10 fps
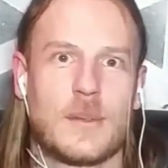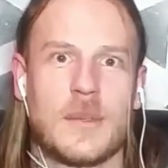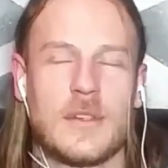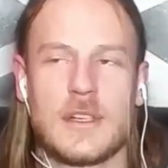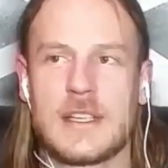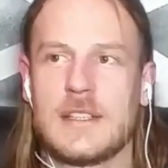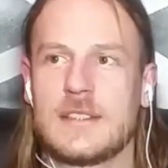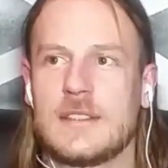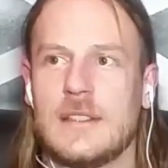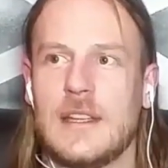from a lot of
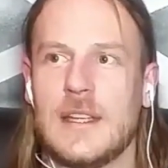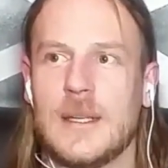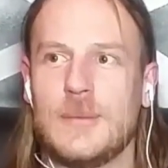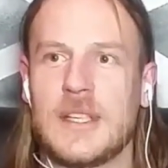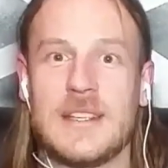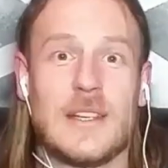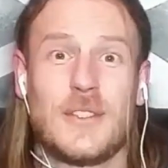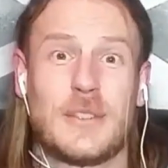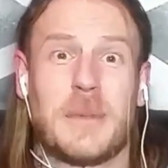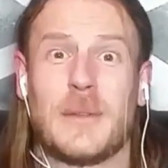kids. Um, you can
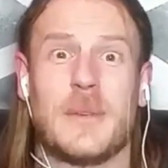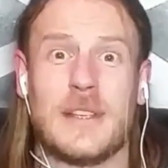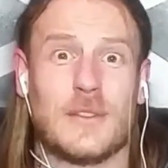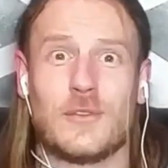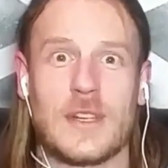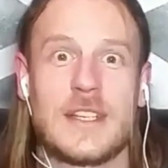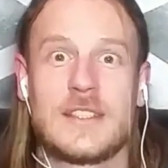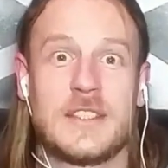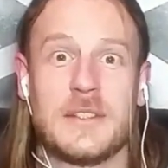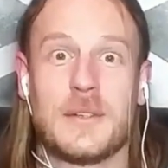tell just by the way they're
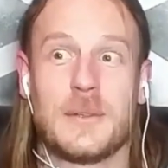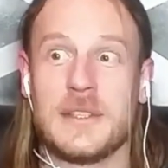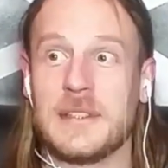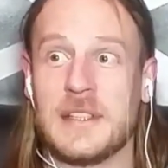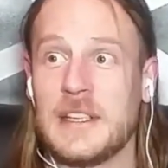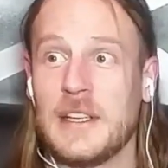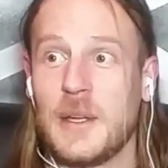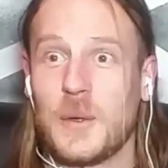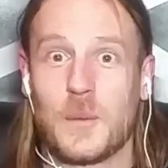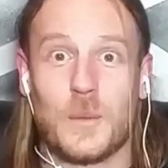dressed, you know, and
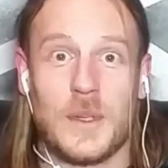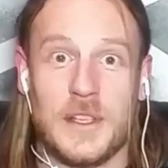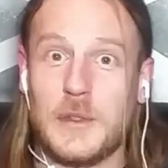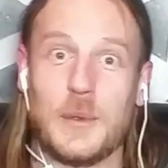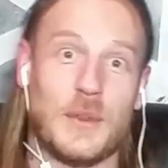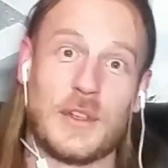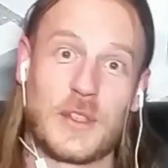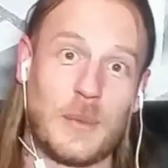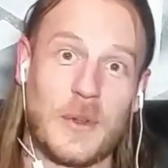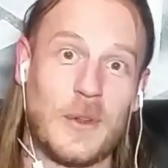what they do on their
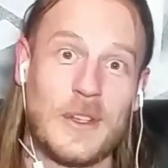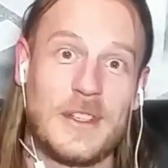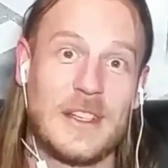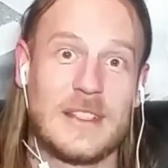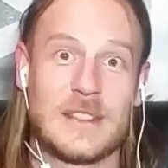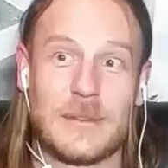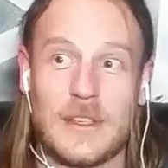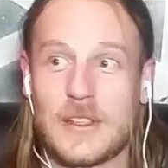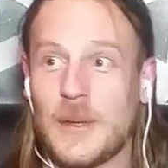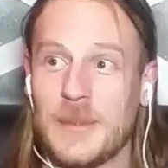summer holidays. If
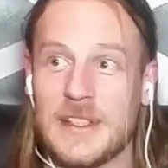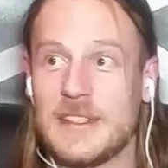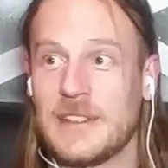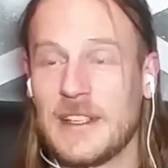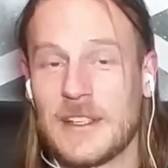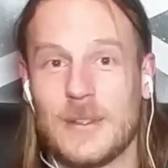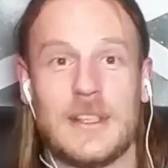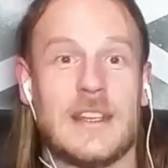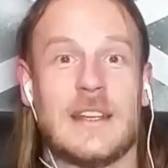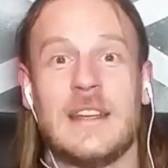they're coming in and like, oh
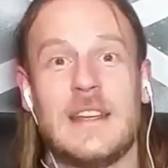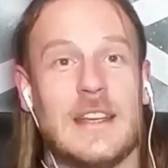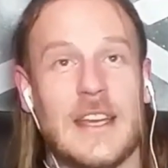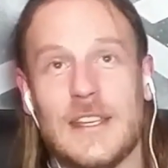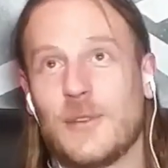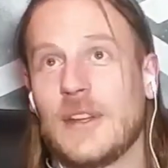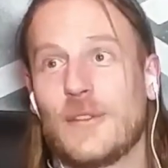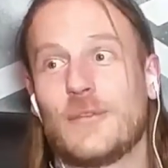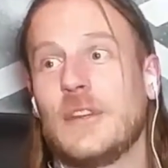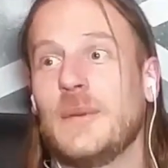yeah, had a
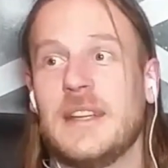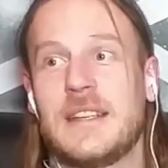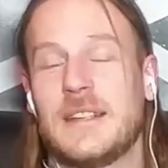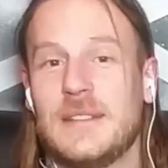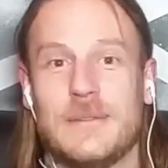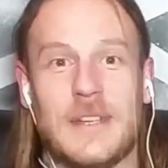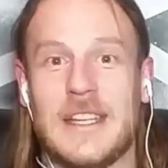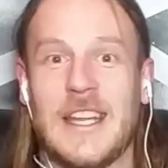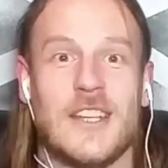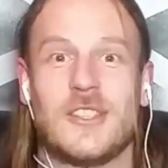great three week
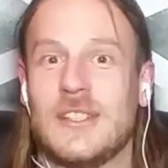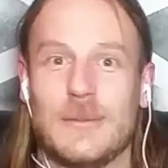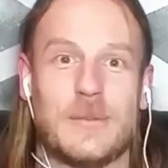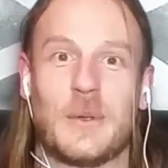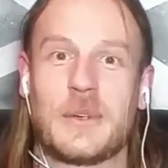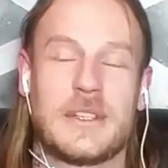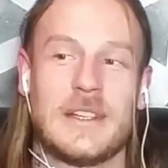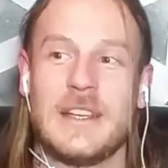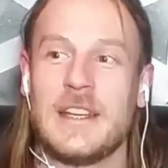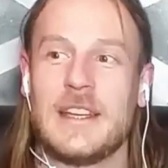vacation in
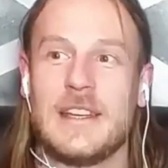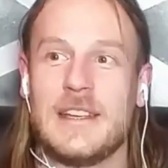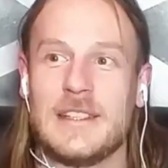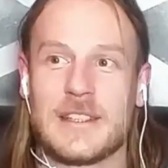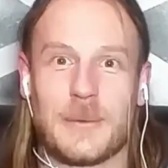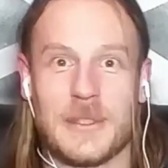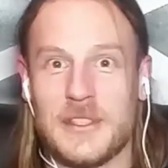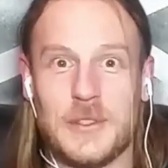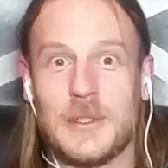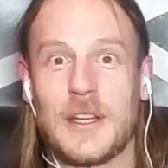Florida. It's like, what
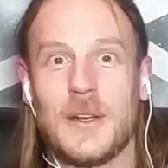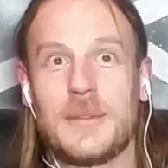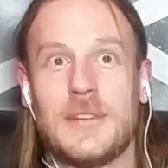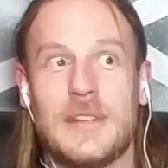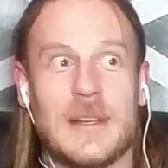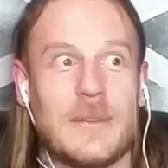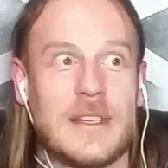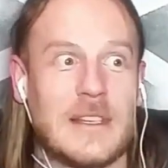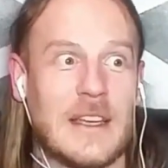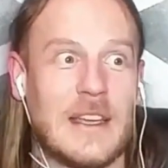did you get up to? And I'm
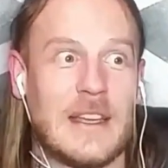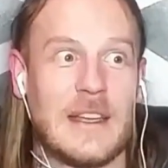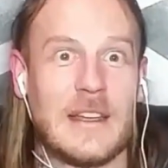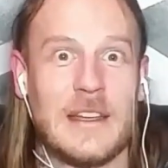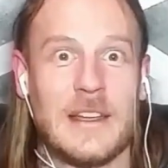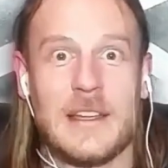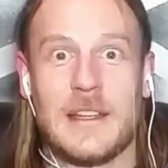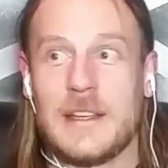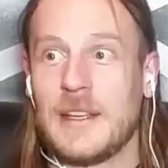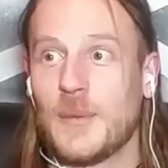like, eh,
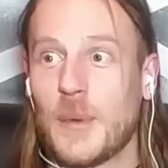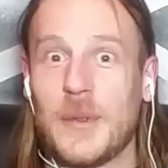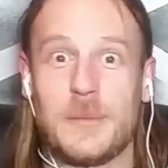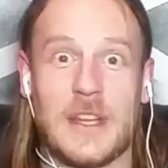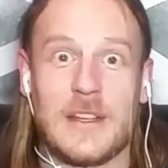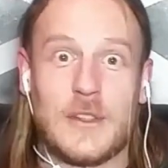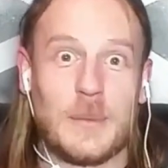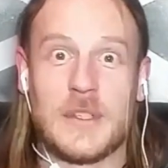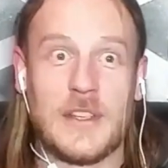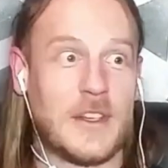my mum and dad
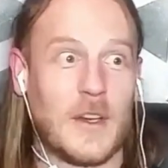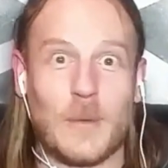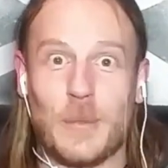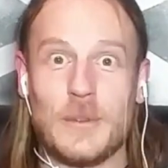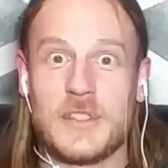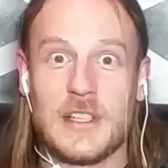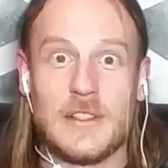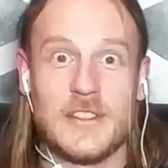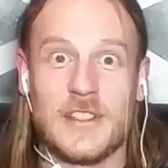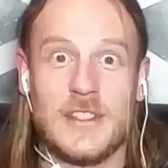took me to the car boot
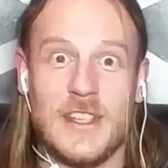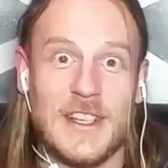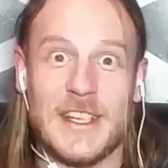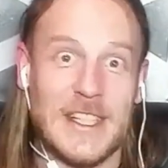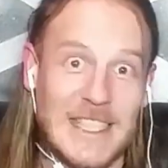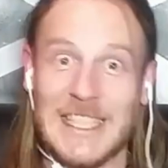sale on Sunday,